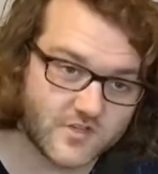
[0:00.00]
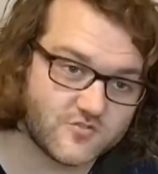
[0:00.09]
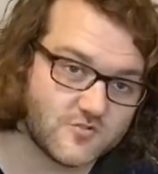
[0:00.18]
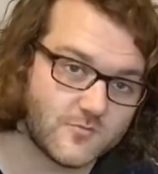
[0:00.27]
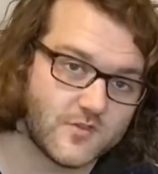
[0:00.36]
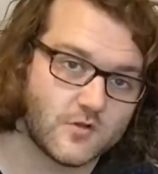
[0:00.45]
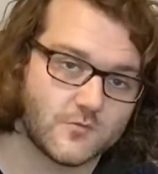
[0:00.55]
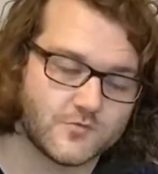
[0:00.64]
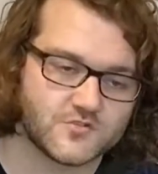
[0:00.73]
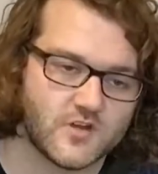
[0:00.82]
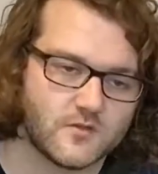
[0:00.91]
strum with an
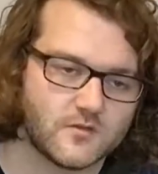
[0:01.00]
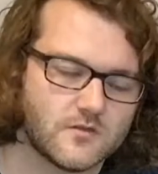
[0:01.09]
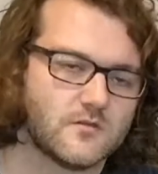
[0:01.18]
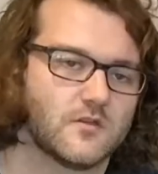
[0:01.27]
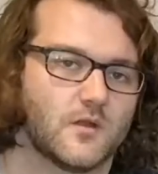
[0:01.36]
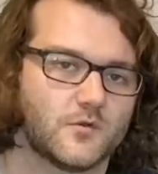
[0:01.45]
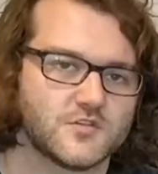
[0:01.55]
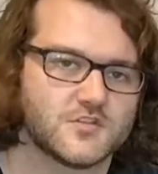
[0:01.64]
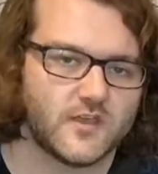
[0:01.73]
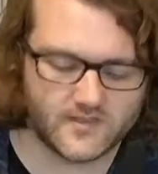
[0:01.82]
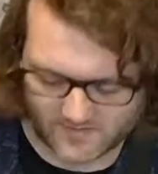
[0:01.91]
upstroke. I'm going to show you that